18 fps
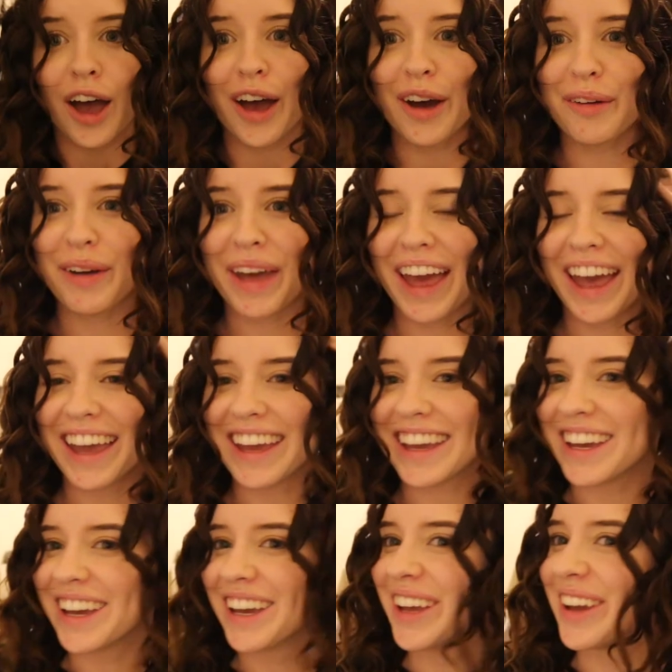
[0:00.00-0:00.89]

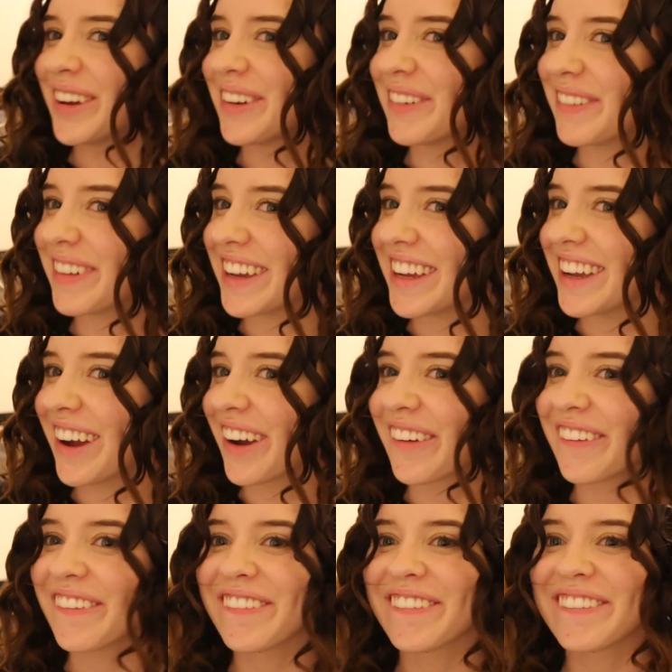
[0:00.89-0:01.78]
Okay, we
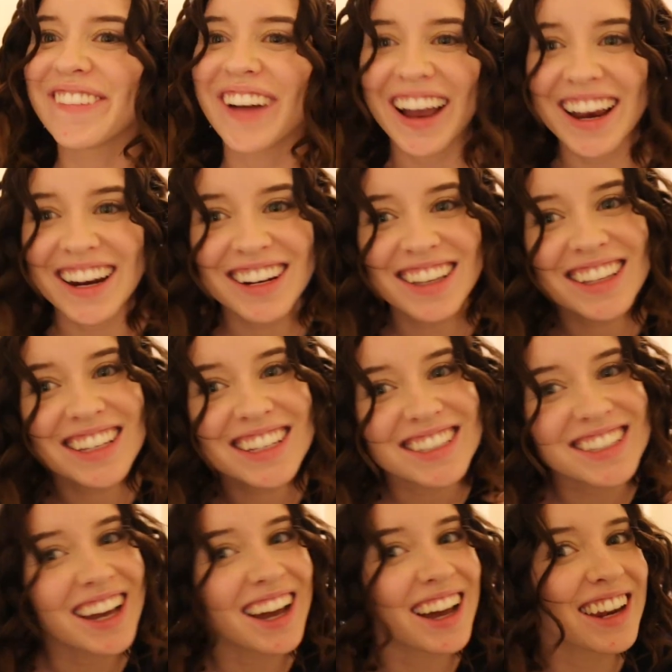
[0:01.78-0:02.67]
are
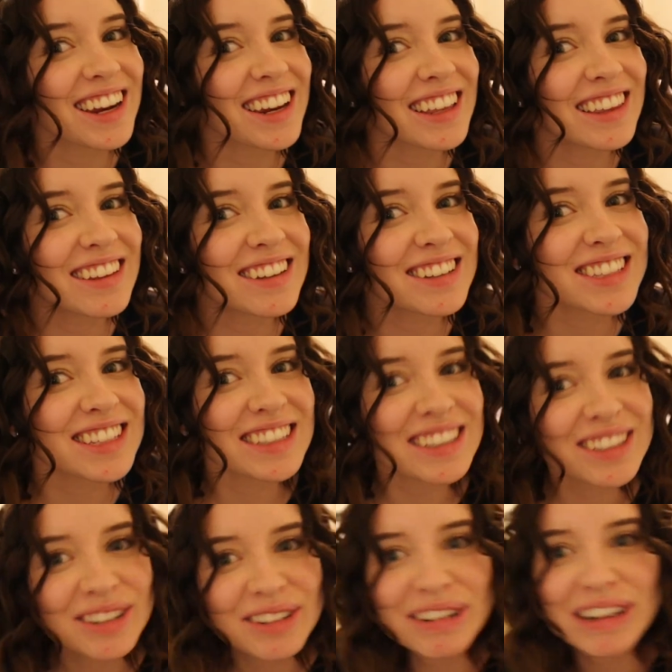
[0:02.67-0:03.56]
finally done. It looks a
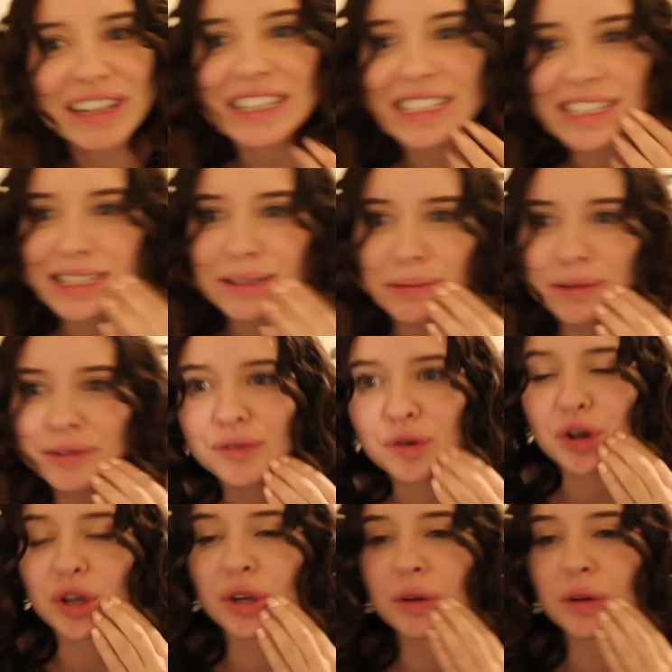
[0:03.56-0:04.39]
little crazy before